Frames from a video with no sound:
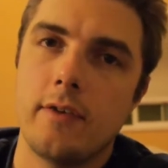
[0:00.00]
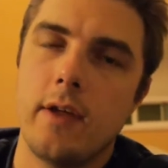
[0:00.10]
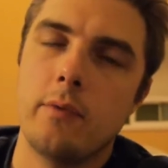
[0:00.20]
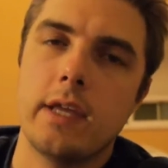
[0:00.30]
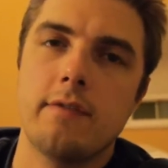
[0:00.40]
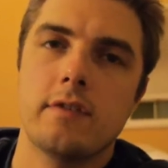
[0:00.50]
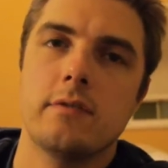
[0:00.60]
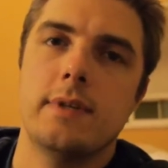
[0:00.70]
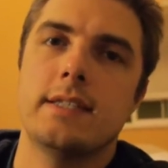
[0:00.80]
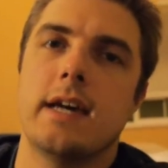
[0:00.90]
So that really gives us
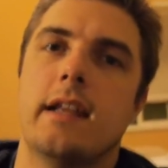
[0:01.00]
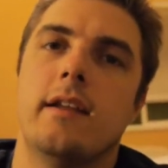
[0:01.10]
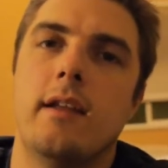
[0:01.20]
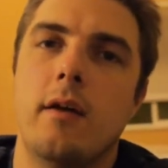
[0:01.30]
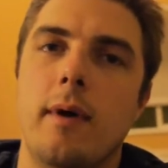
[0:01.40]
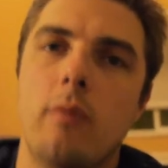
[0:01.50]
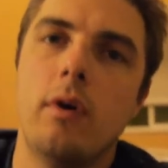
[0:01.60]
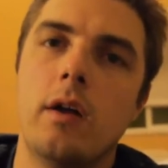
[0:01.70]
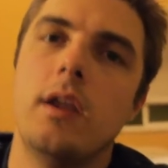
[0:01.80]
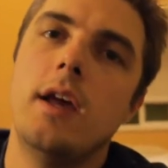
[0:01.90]
some insight about
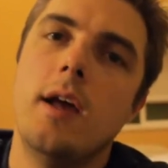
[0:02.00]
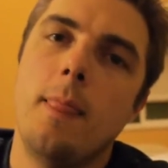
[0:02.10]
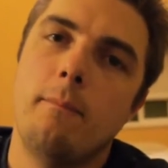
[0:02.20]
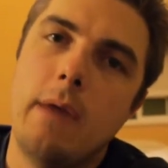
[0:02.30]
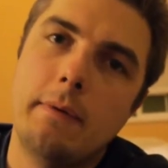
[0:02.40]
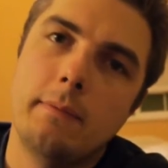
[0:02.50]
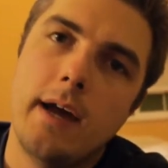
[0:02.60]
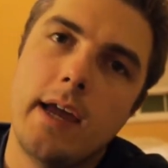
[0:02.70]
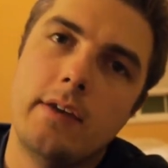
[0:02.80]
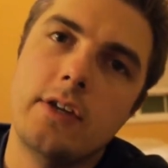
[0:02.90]
what maybe
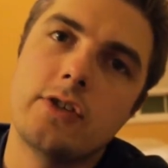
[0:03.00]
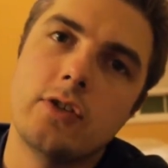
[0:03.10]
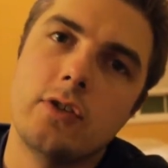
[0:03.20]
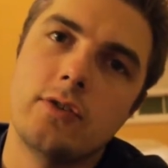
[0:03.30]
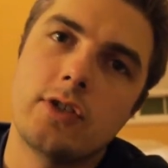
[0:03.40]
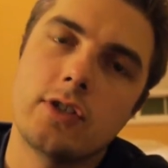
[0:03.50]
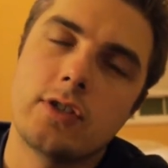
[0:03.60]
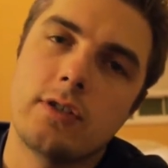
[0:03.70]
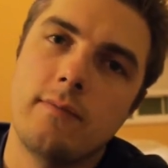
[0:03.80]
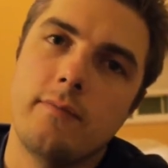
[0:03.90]
my initial,
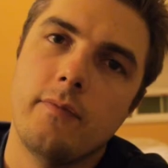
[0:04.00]
just